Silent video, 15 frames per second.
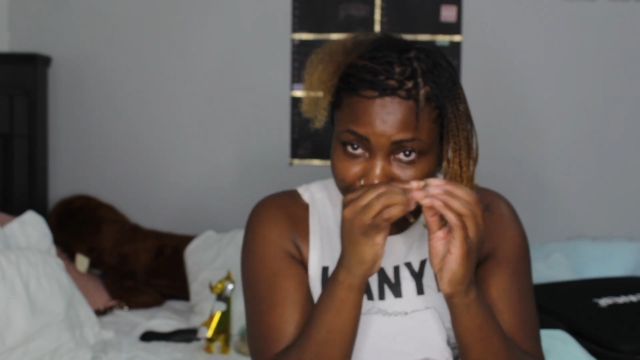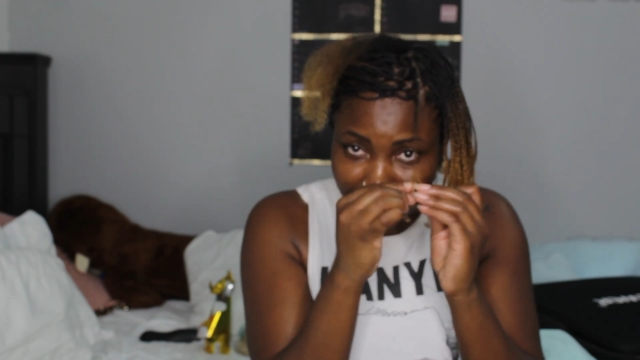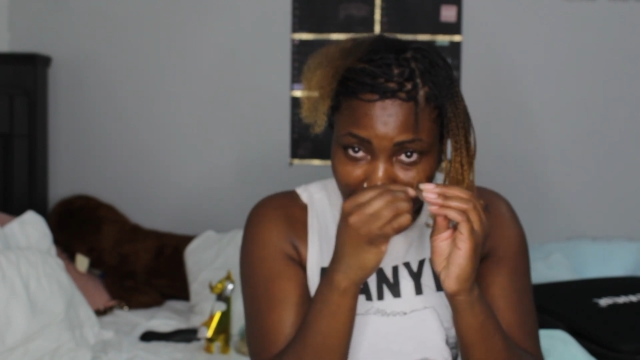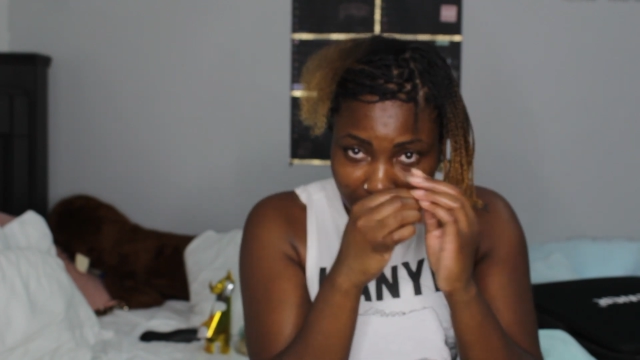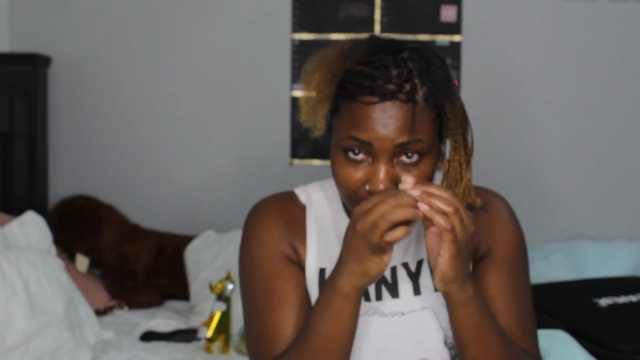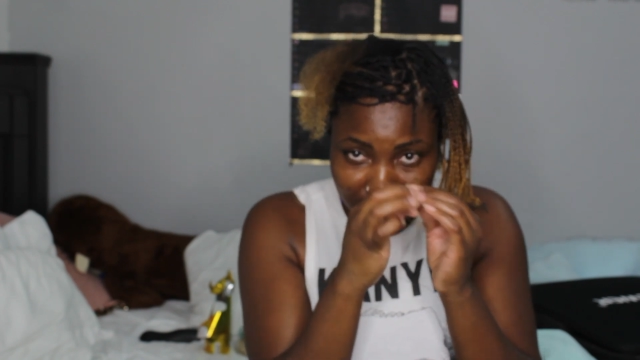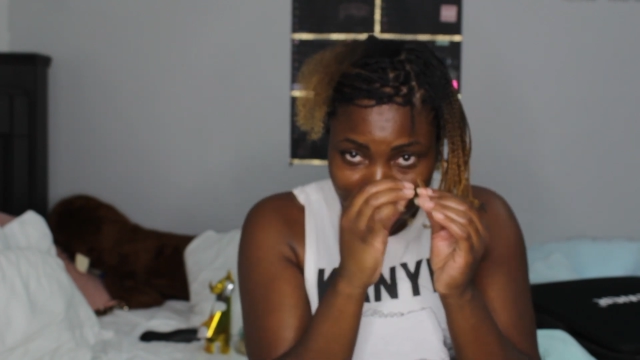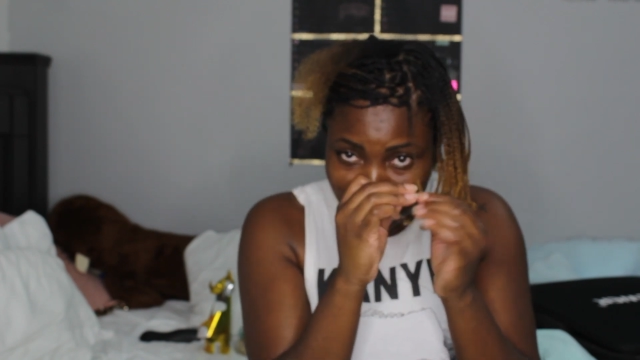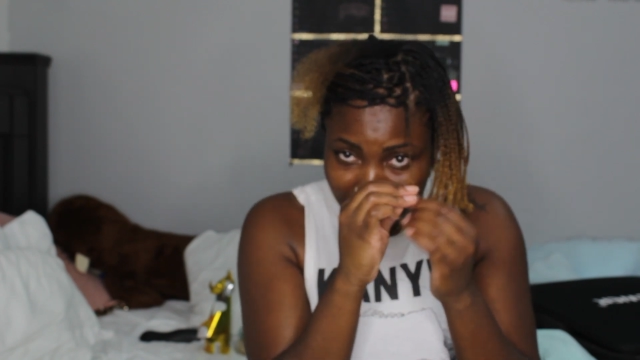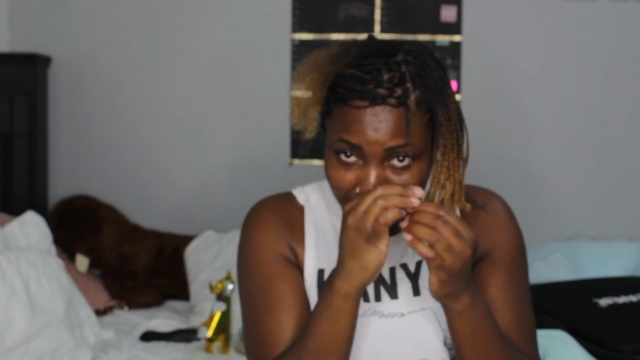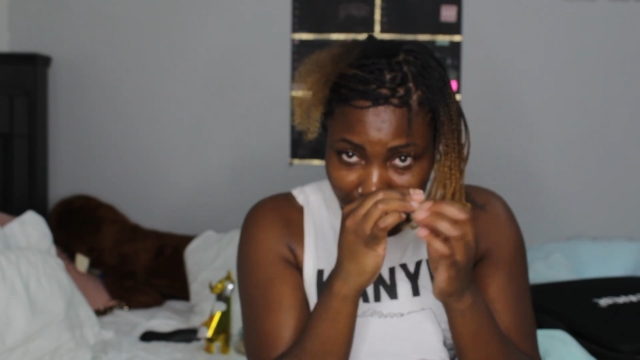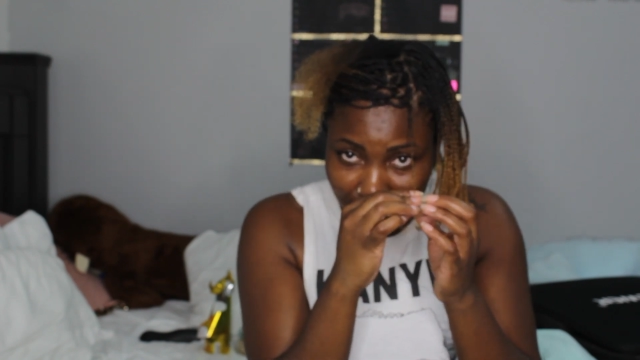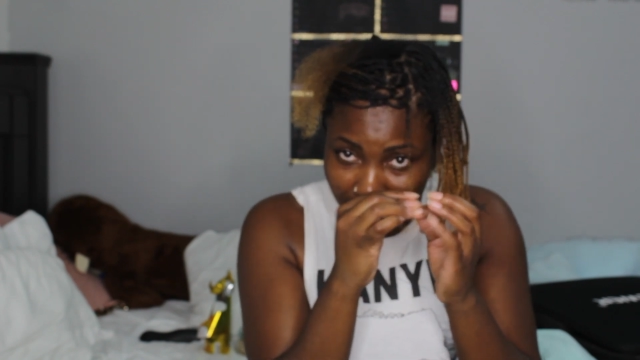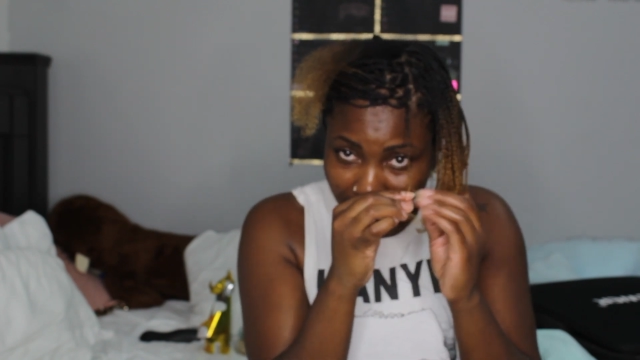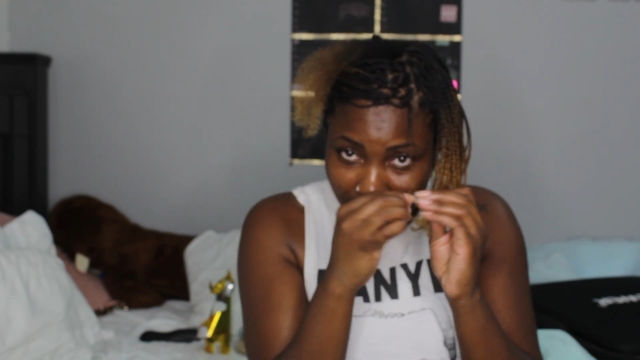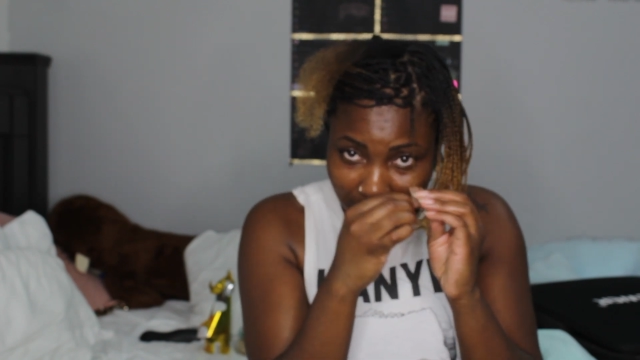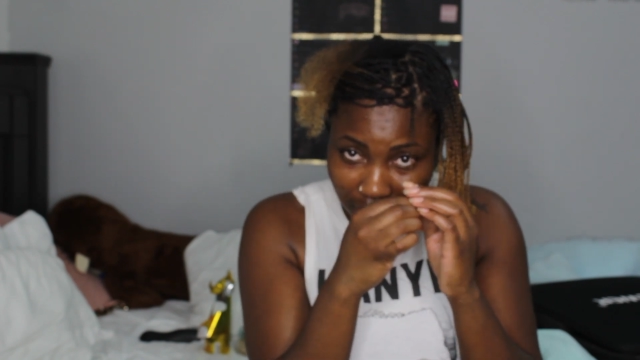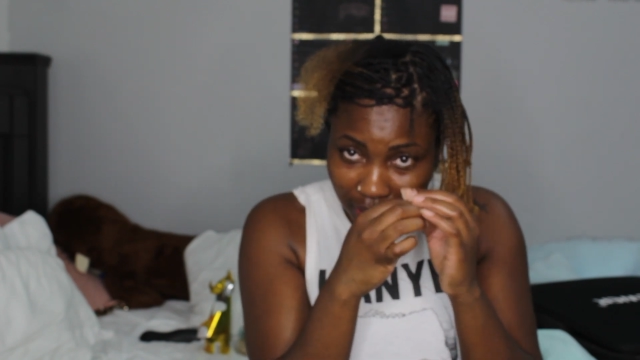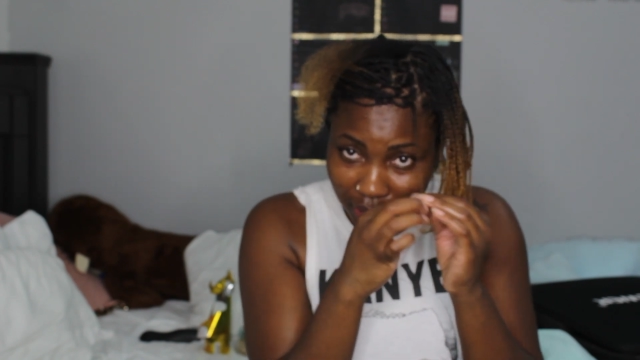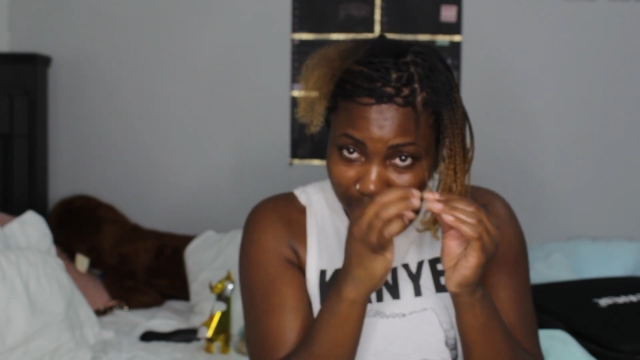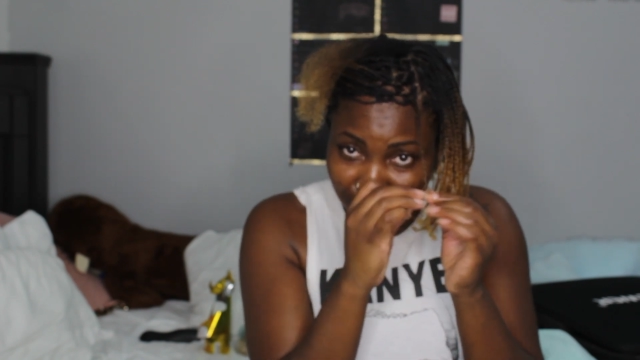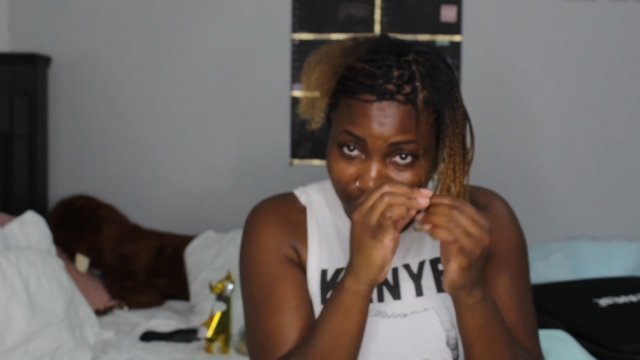It
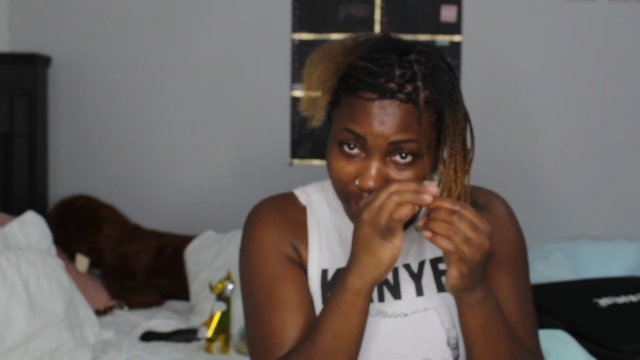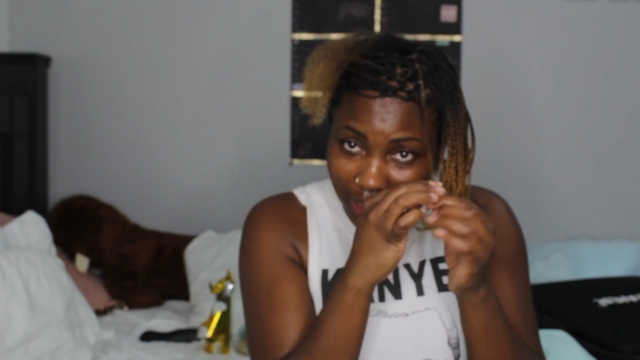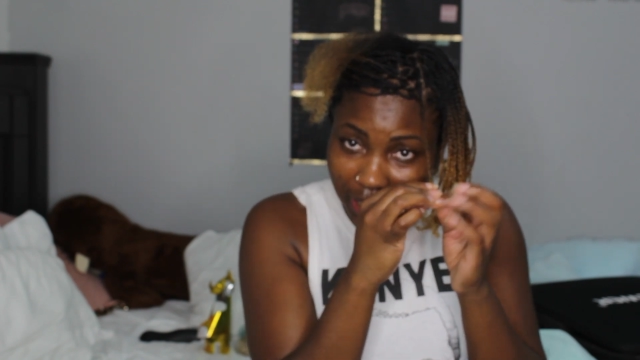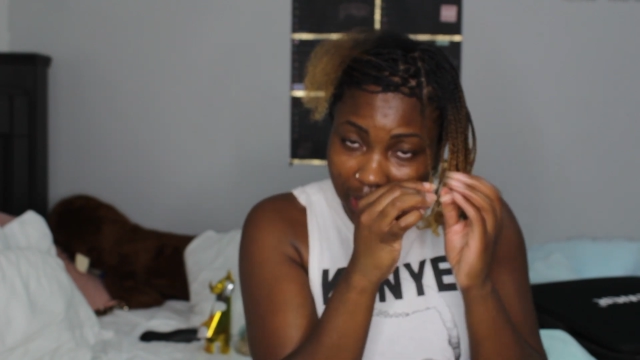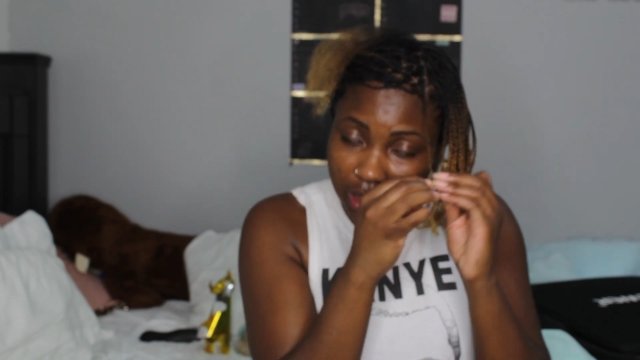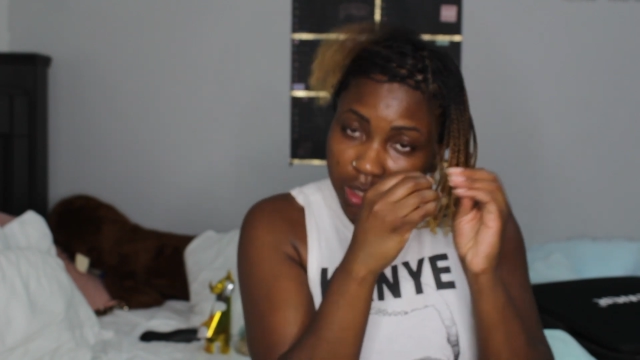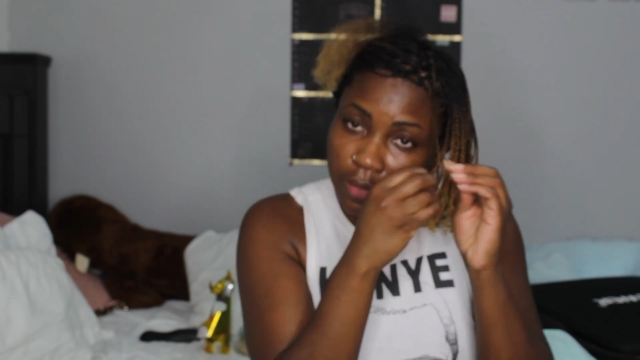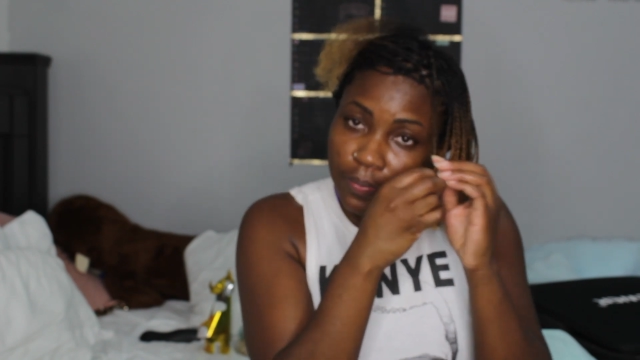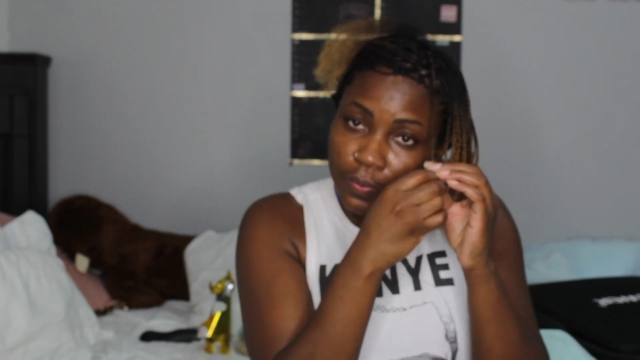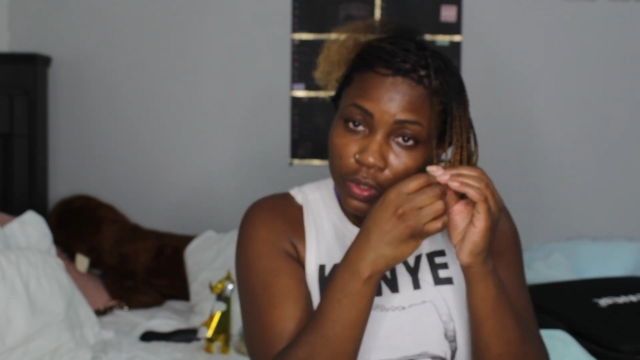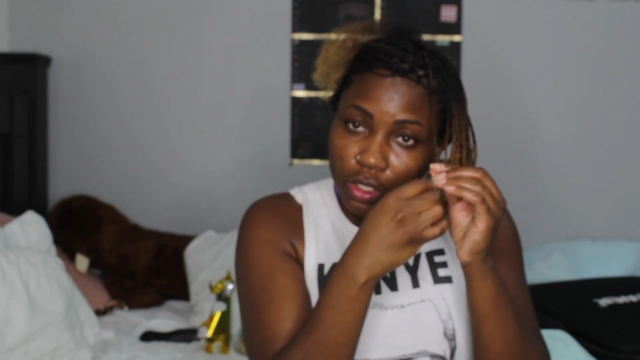is what it is.